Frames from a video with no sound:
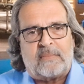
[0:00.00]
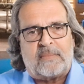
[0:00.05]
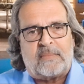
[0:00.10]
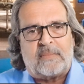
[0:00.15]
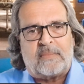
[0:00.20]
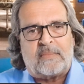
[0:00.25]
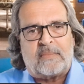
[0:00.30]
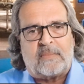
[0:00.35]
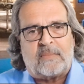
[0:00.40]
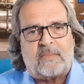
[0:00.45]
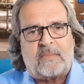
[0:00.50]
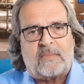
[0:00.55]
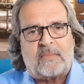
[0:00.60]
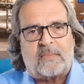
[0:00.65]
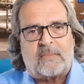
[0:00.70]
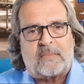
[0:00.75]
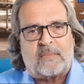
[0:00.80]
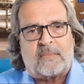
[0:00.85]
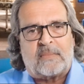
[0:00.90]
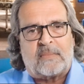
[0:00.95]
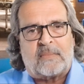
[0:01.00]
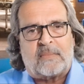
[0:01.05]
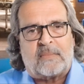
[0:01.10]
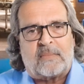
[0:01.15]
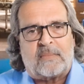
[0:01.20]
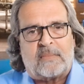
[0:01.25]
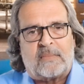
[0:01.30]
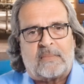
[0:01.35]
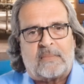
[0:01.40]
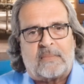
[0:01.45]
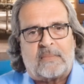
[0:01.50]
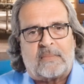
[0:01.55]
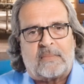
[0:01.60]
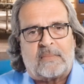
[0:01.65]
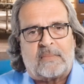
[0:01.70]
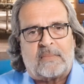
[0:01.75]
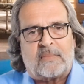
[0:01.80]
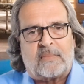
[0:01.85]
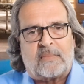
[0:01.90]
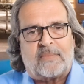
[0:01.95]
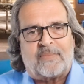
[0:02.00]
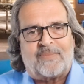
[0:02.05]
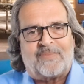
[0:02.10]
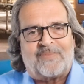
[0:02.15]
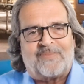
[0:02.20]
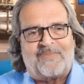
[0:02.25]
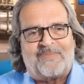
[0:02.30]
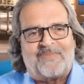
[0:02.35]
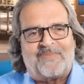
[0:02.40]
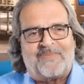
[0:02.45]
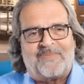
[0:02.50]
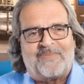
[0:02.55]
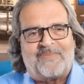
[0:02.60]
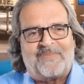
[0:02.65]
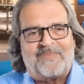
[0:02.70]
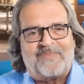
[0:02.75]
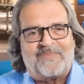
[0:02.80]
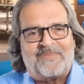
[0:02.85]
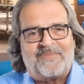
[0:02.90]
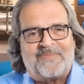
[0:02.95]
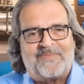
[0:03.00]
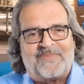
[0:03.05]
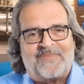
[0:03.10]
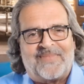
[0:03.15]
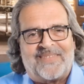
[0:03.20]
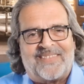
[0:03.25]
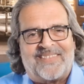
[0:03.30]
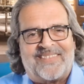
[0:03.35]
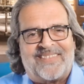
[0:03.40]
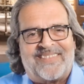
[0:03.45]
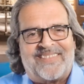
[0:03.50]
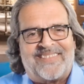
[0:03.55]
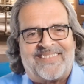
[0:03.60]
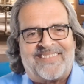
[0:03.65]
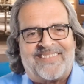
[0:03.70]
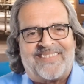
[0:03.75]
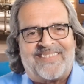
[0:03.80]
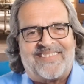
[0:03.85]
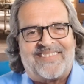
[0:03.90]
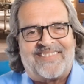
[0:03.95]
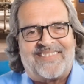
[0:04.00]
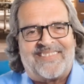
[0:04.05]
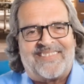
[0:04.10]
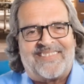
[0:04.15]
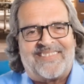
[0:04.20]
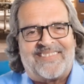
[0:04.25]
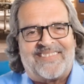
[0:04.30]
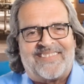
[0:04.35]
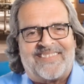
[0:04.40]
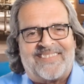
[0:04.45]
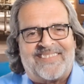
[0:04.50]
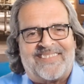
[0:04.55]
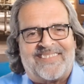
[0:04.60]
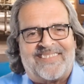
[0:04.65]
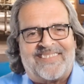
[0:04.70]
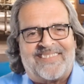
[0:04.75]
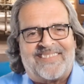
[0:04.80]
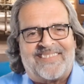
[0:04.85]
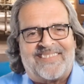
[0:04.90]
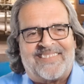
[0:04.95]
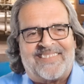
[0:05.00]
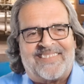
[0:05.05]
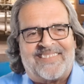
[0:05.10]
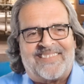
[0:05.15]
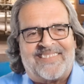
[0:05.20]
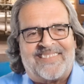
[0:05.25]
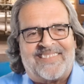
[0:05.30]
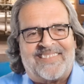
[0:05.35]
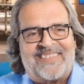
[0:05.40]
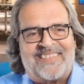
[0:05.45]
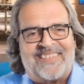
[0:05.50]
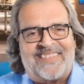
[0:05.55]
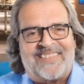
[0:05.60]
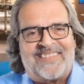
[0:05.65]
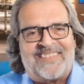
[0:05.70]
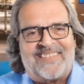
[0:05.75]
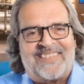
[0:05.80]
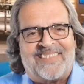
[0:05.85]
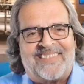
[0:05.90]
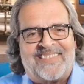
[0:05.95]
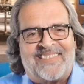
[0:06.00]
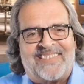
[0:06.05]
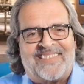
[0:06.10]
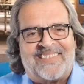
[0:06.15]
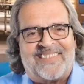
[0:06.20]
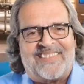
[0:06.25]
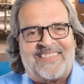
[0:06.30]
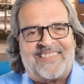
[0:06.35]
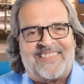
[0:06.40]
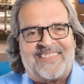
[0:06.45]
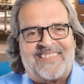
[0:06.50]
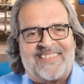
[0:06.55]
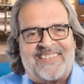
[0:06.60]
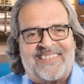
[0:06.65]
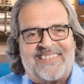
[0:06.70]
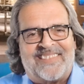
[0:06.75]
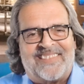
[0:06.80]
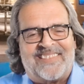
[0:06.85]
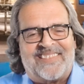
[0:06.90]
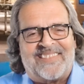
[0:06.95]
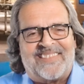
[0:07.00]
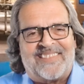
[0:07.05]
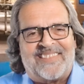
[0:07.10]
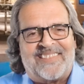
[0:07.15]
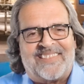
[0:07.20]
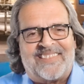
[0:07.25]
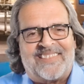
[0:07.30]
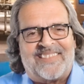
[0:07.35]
(not speaking)